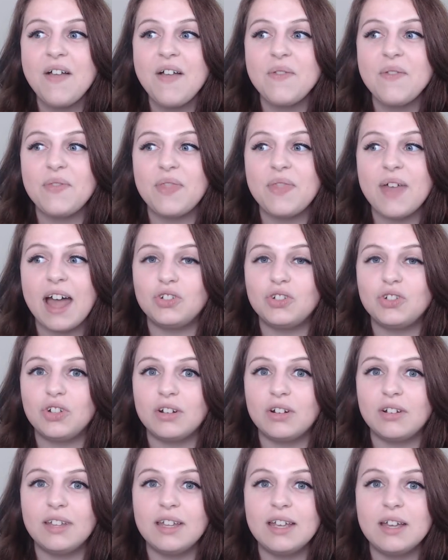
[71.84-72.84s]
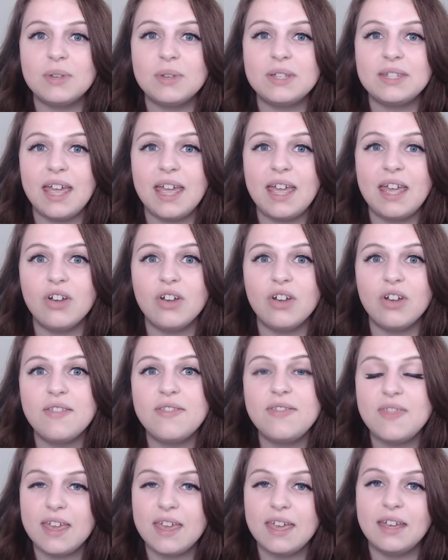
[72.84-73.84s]
that journaling was a
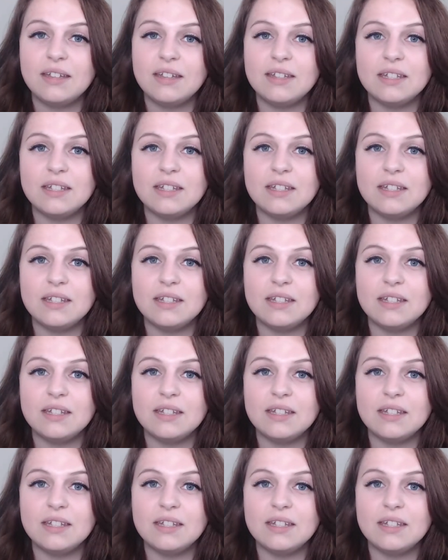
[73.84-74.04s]
good thing